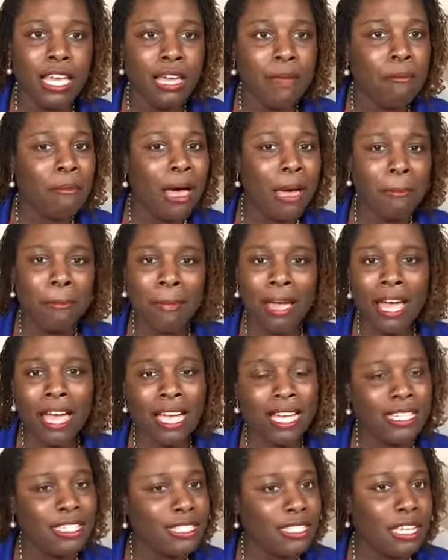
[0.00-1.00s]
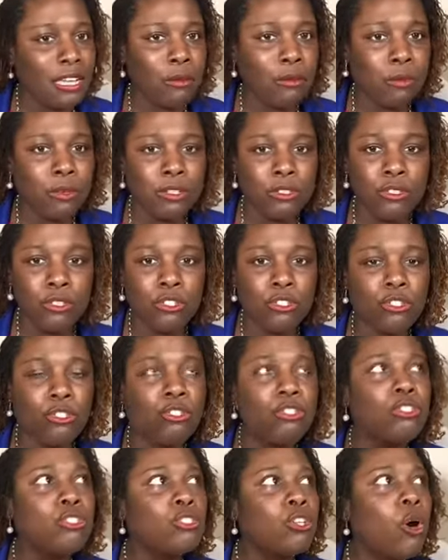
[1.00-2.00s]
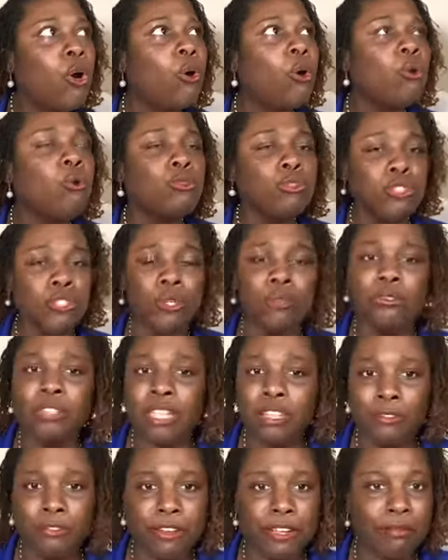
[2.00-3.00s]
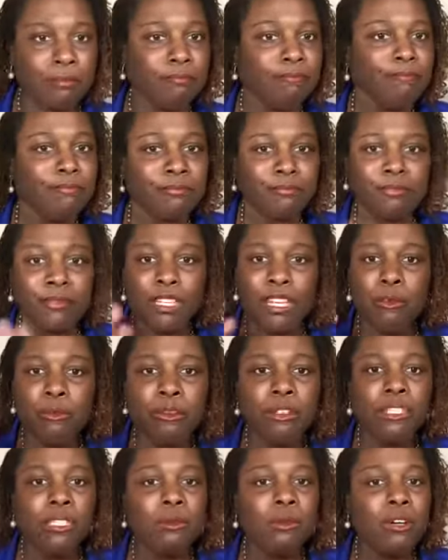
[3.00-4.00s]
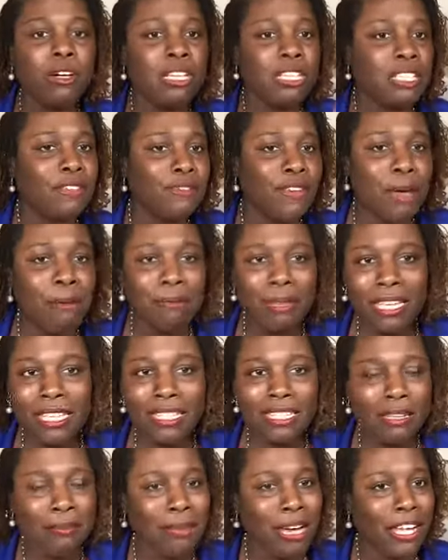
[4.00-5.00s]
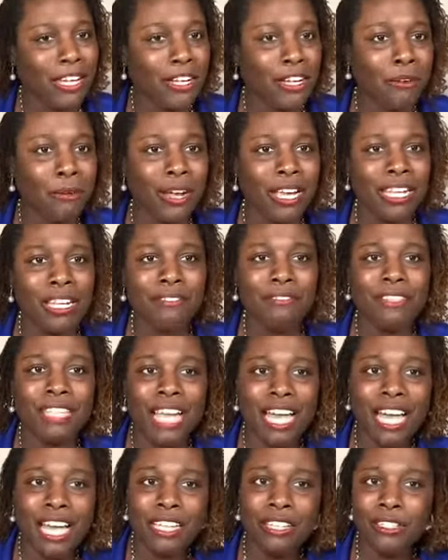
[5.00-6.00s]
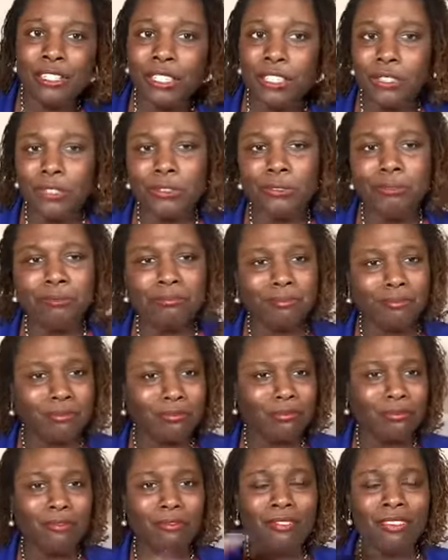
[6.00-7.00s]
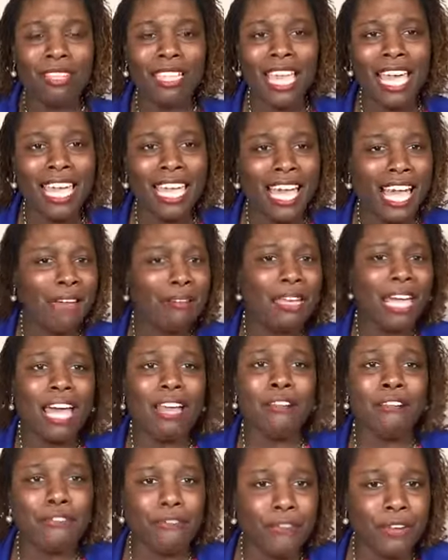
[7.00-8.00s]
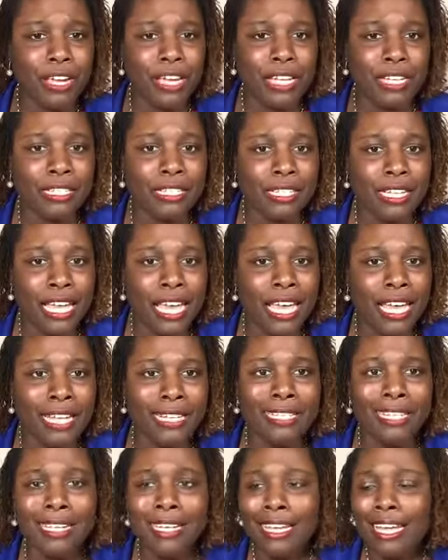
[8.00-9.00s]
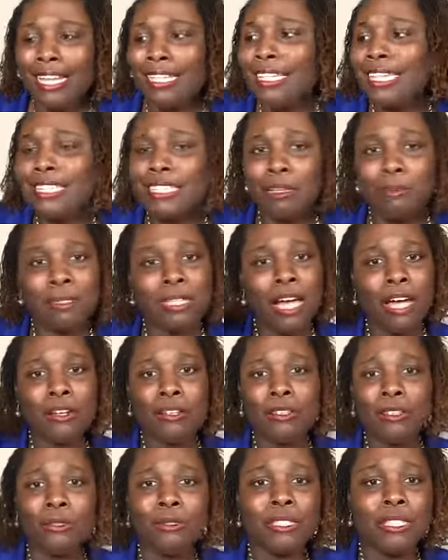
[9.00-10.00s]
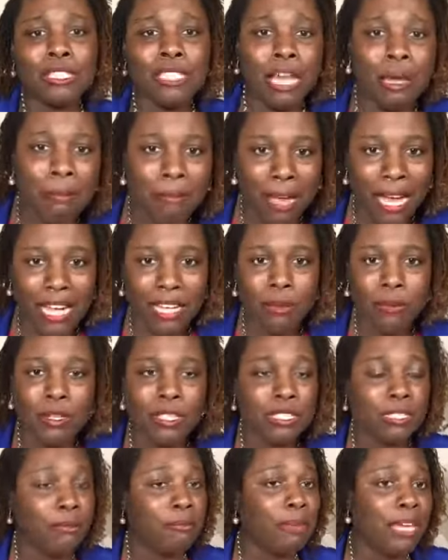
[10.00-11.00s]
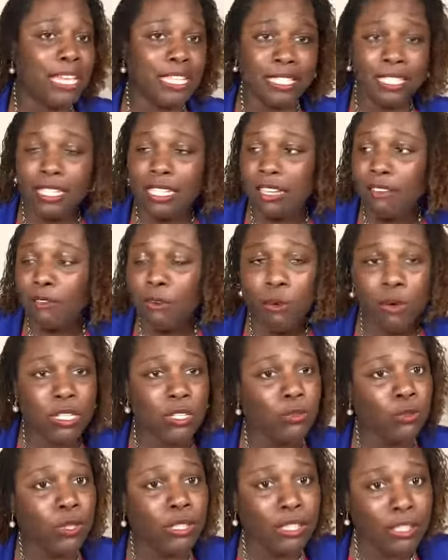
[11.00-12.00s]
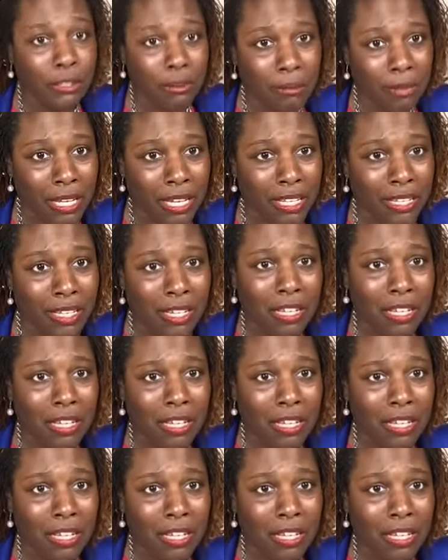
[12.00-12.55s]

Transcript: My mindset was so different. It really was. If I meet somebody, great. If not, hey, I've got a friend, and at least I'm talking to somebody with some bass in their voice for a little bit.